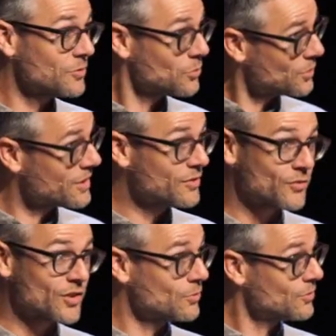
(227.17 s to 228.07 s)
He was one of these
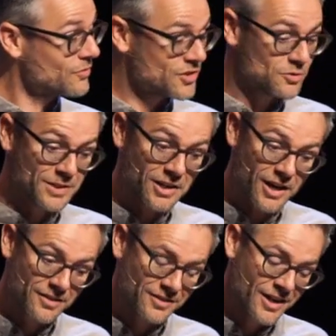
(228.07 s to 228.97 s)
fishermen
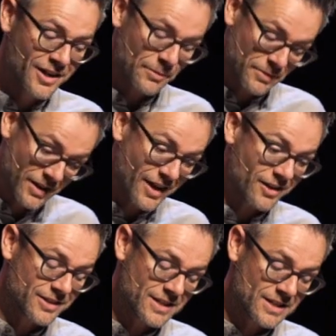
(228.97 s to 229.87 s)
guys up in
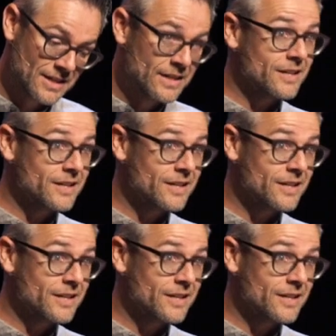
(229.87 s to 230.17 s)
Galilee,